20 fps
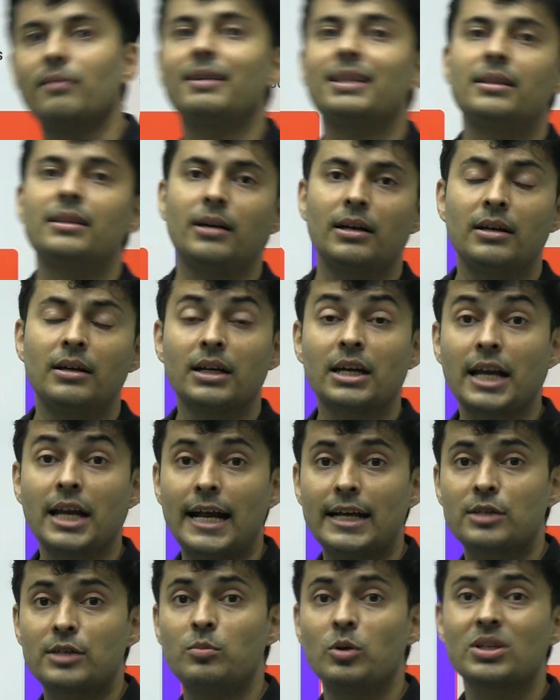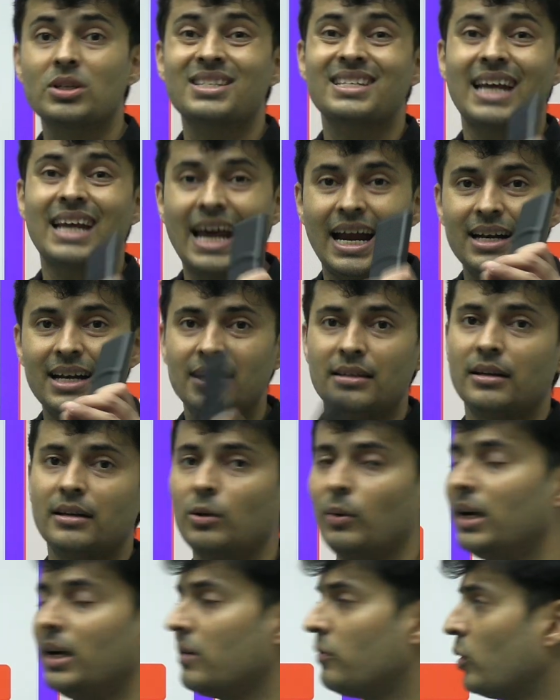with the crash books and the
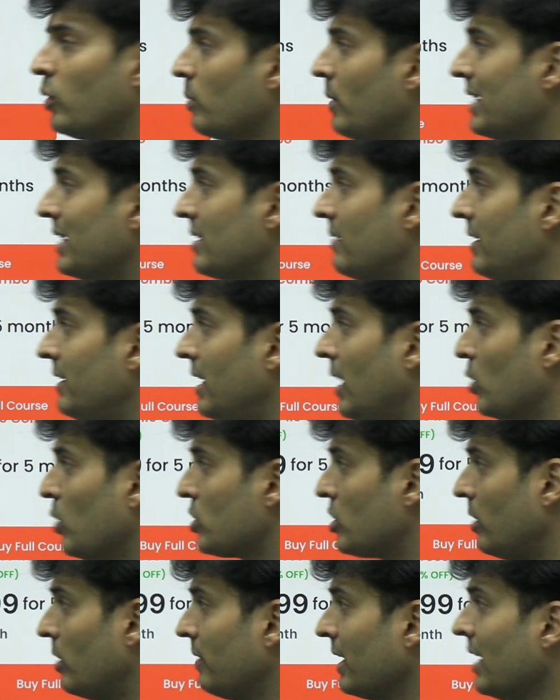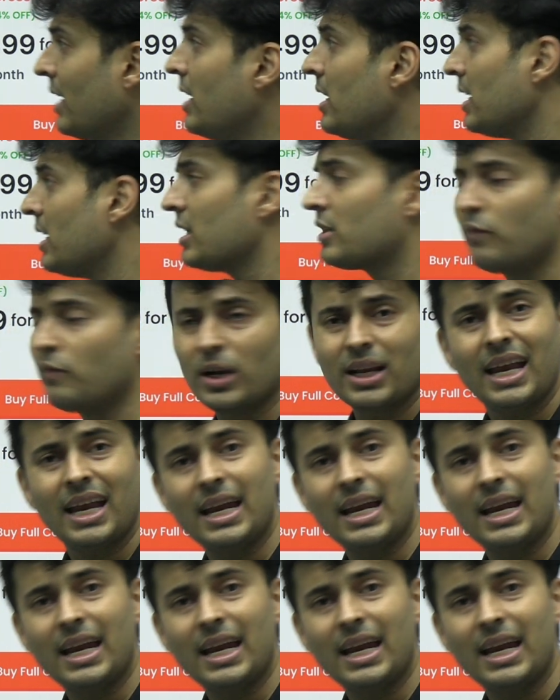24/7 doubt solving is for